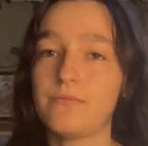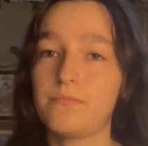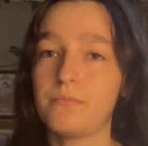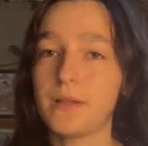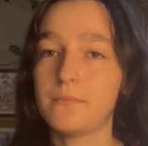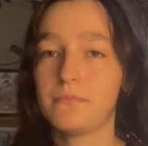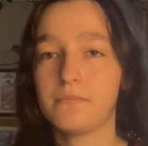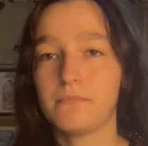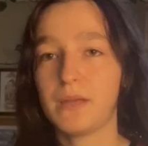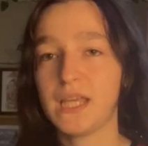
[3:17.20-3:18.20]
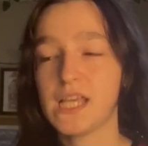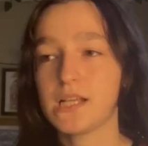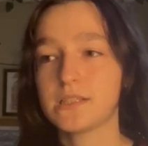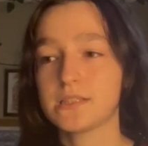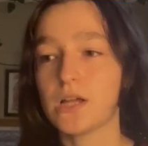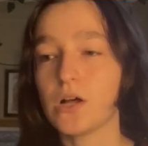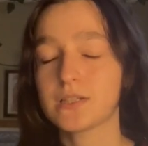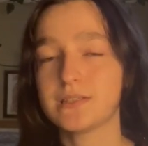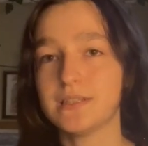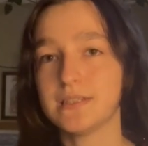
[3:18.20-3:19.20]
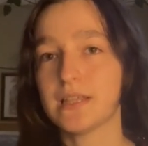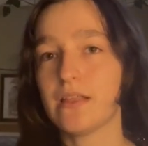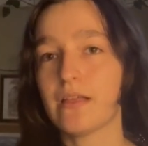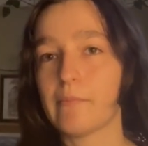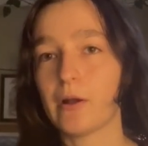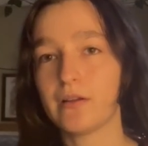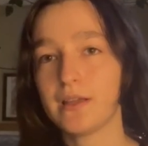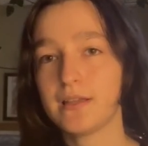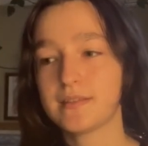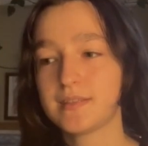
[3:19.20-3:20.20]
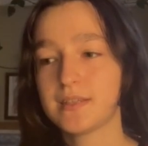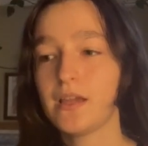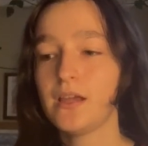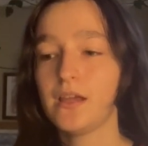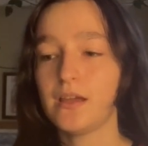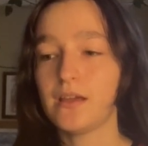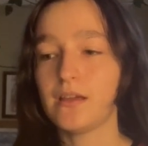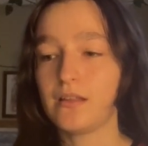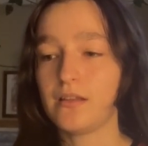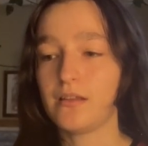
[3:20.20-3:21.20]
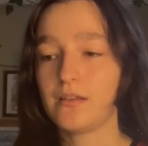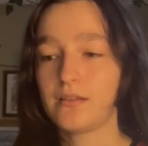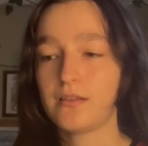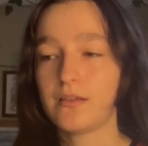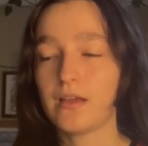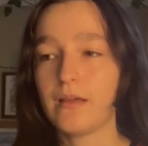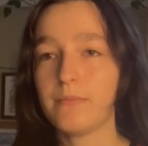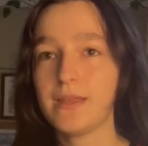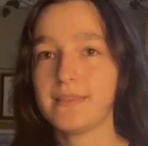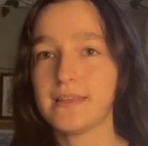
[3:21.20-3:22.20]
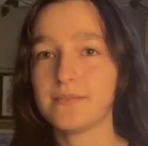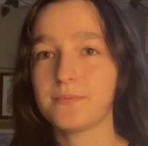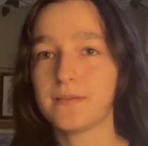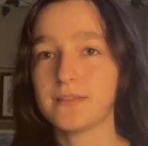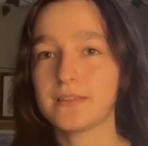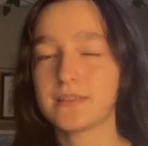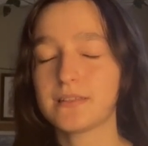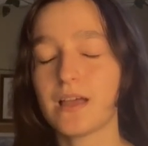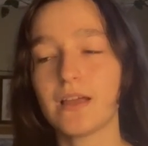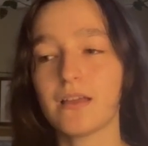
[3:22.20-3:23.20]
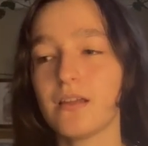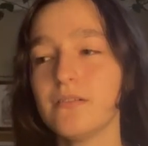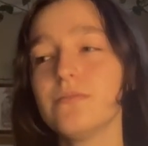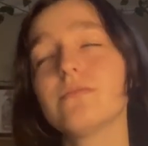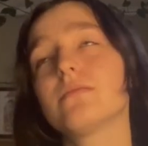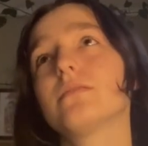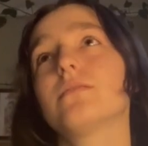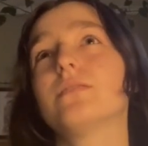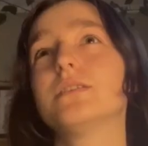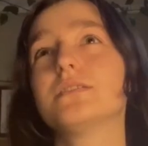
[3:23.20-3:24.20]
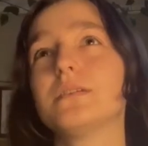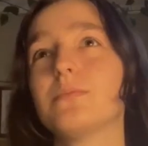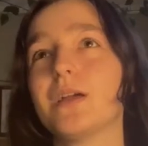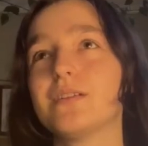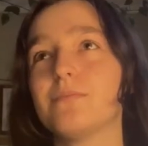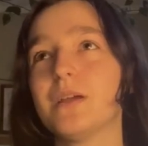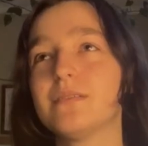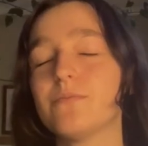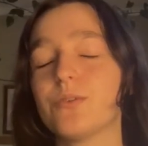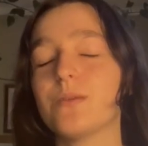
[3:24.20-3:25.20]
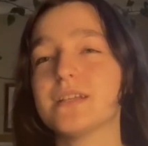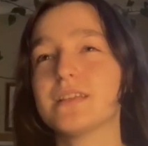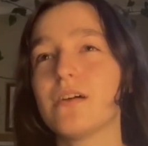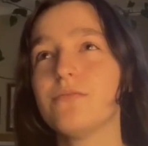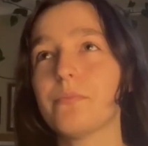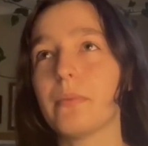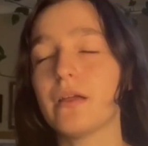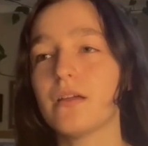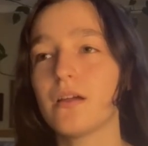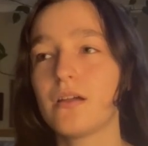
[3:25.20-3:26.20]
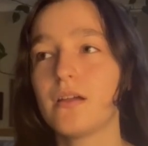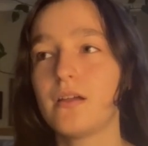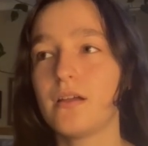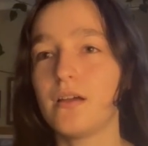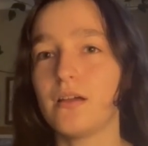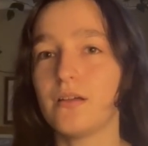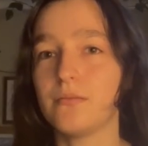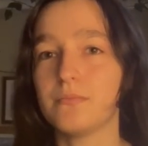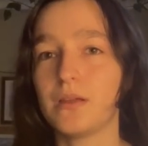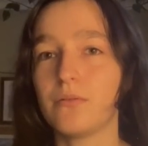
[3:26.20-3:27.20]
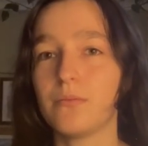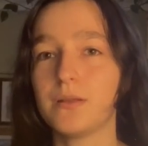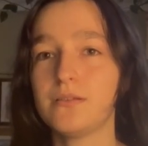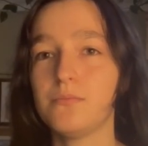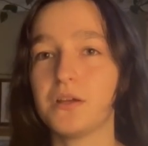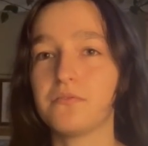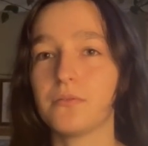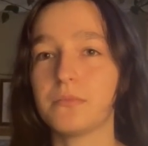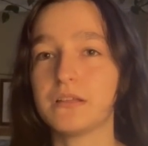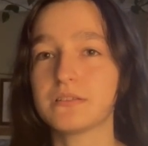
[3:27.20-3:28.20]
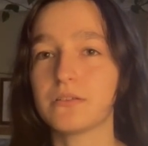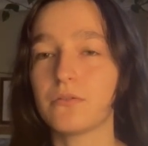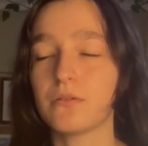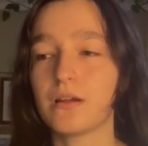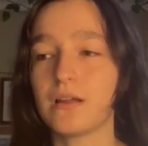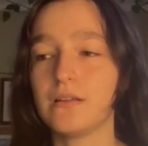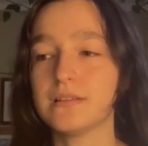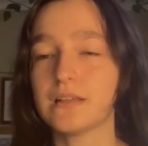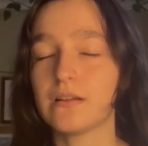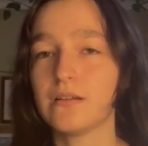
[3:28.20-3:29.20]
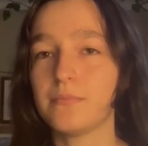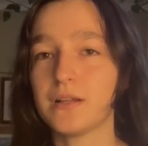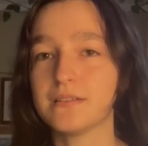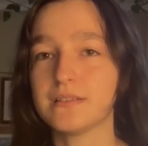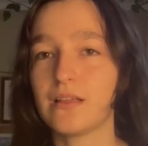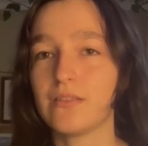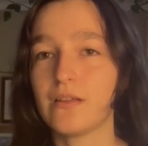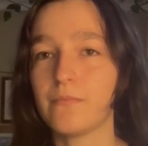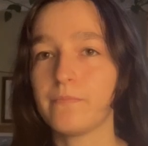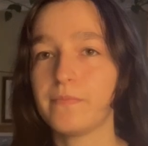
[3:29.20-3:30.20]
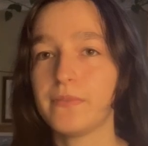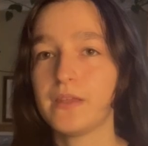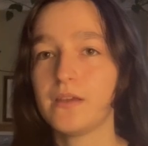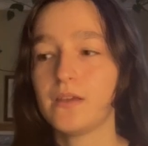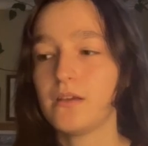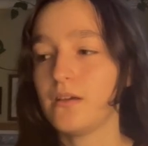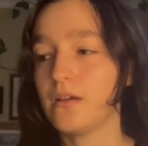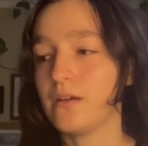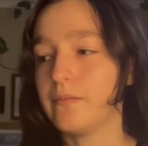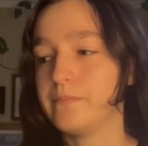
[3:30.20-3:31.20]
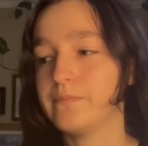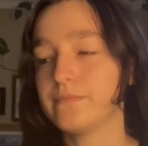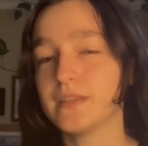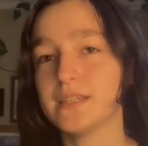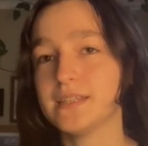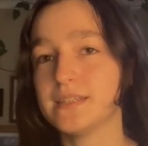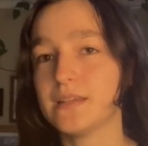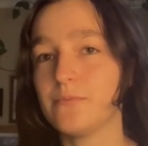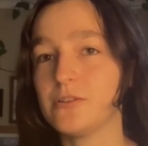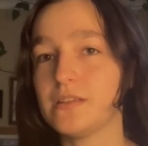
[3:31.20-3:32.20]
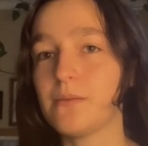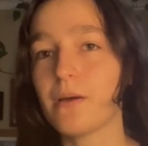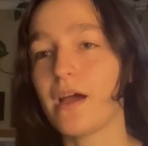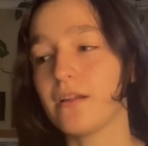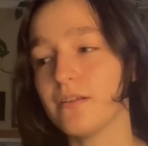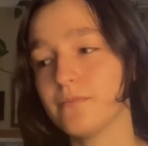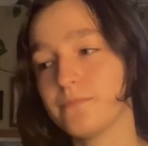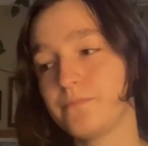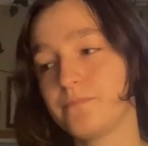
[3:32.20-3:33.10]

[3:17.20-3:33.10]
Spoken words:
been making socks to sell at markets, and I made these ones. I kind of originally planned to make them for myself, but they were a bit too big for me, so I decided I'm gonna sell them. It's a Summer Lee pattern